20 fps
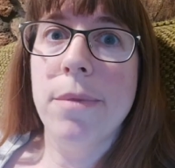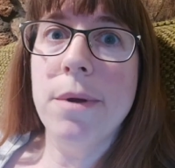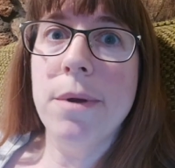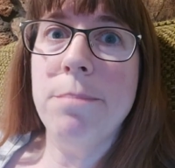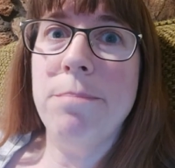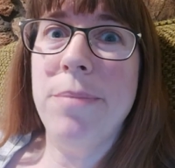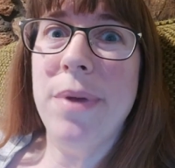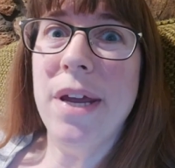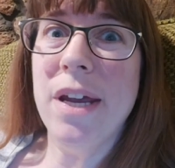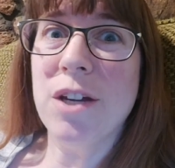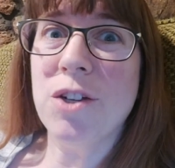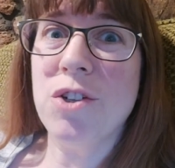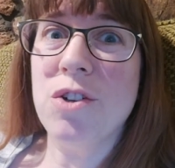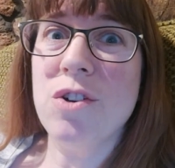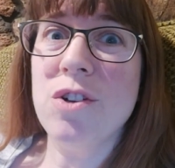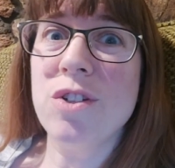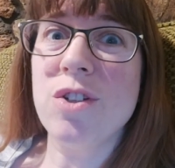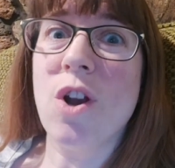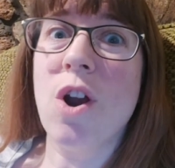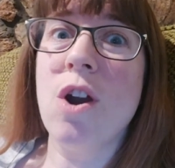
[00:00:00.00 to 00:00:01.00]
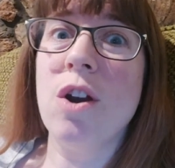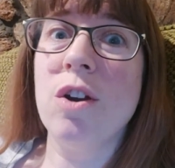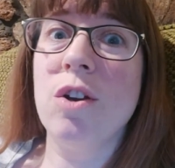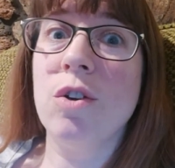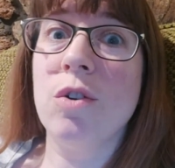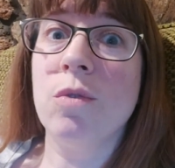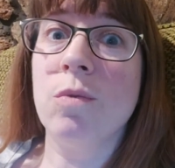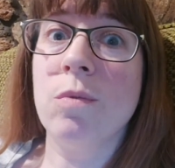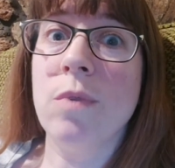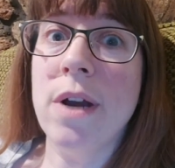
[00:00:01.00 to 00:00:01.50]
But pictures are
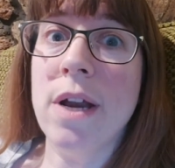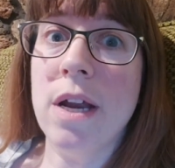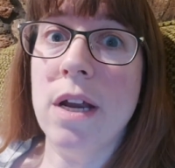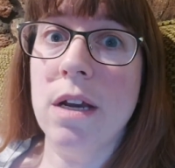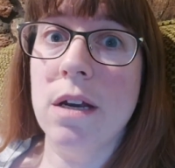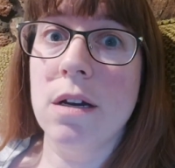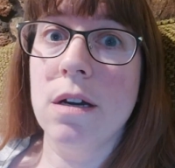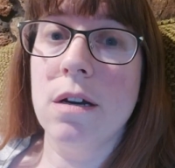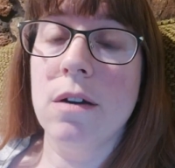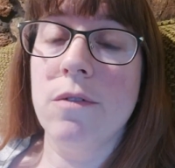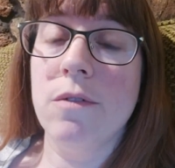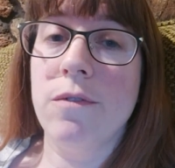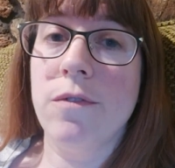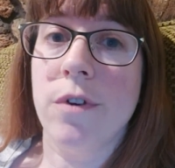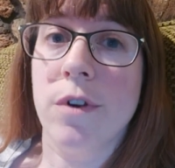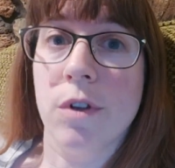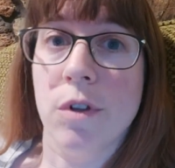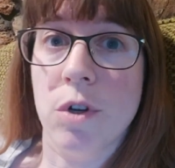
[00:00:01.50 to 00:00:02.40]
great for